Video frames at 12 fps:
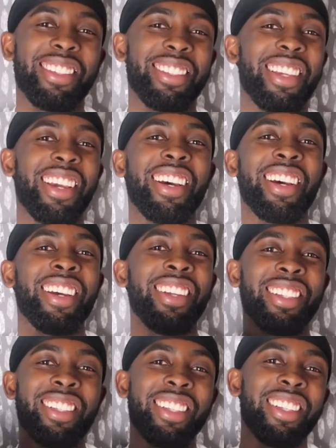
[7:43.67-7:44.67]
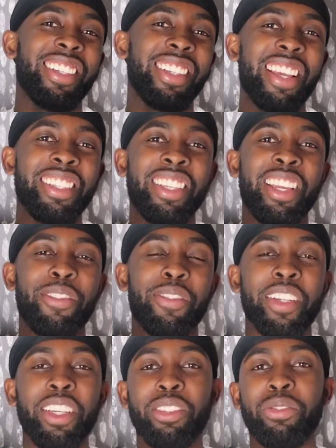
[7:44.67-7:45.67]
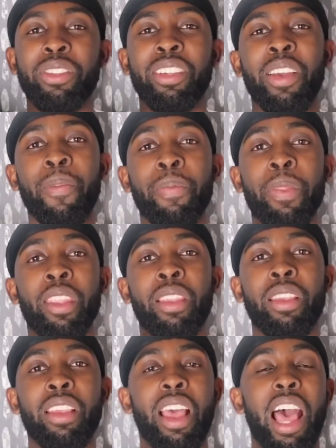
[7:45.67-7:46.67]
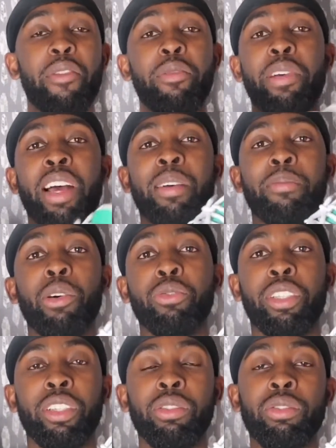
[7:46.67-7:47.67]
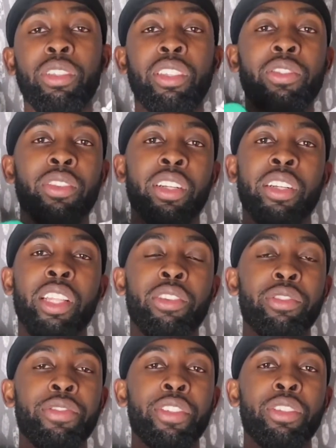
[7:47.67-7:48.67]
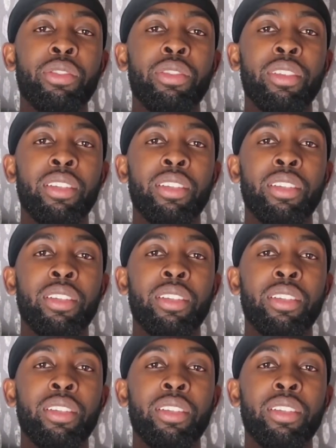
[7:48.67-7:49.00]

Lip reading: yeah, that's it for this one. I'll be buying more shoes and doing another review.